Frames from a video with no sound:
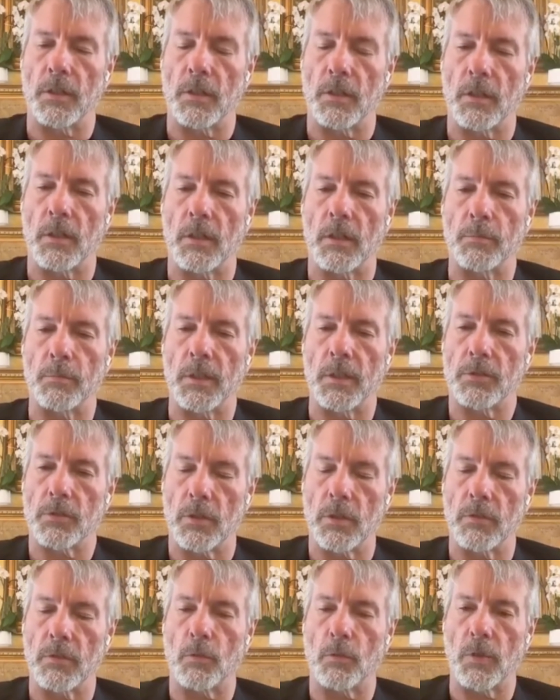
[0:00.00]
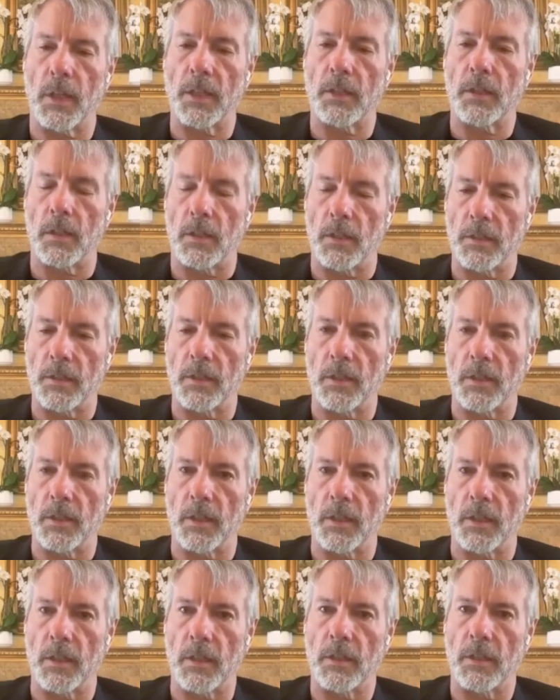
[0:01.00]
and it ought to be sort of a regulated
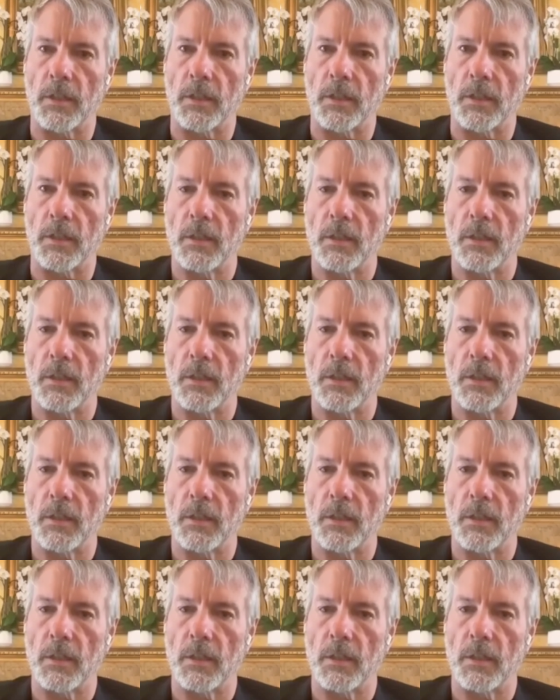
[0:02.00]
entity.